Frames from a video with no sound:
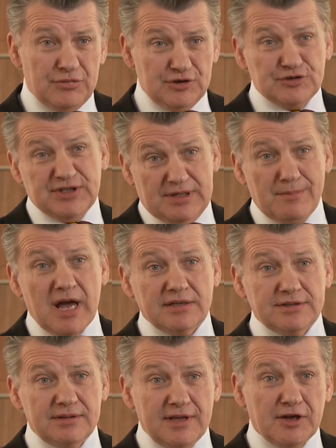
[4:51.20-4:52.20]
but as you'd
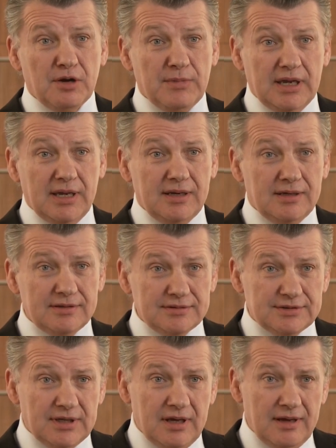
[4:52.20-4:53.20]
imagine, they're coming in
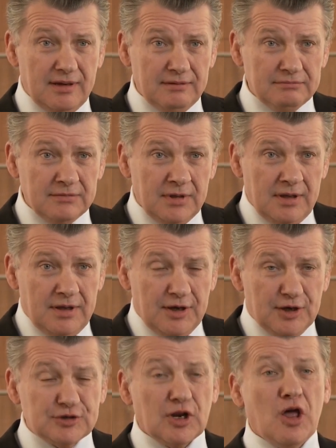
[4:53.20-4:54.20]
at
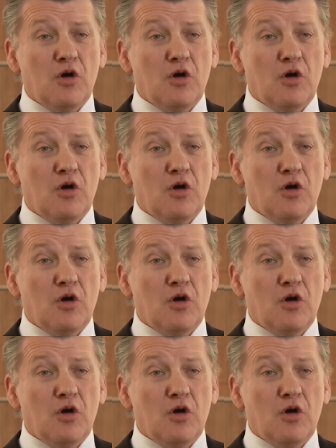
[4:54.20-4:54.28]
a